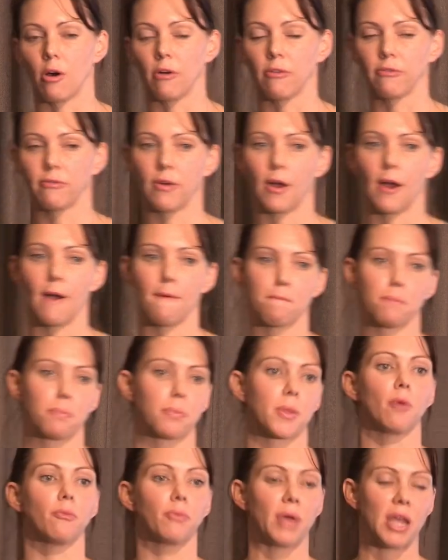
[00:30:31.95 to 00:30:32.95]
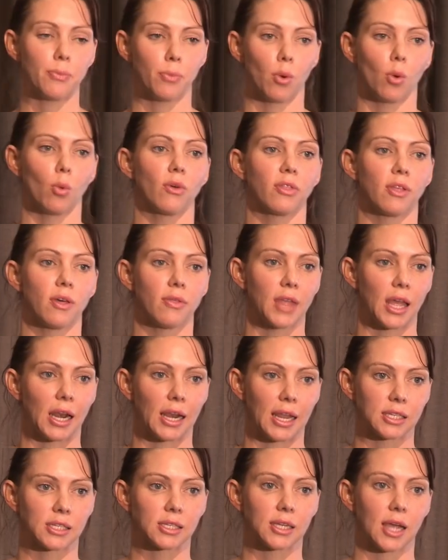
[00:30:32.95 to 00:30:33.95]
of, um, of people within that
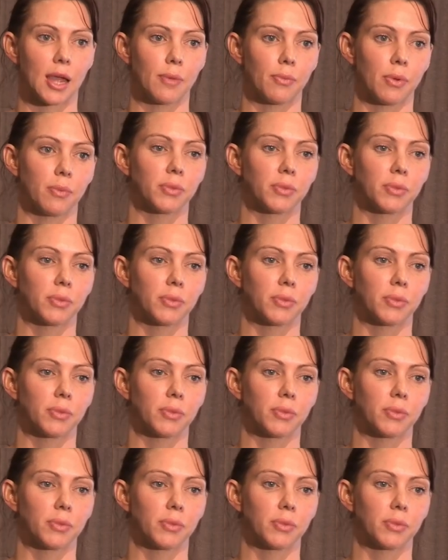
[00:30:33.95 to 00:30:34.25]
landscape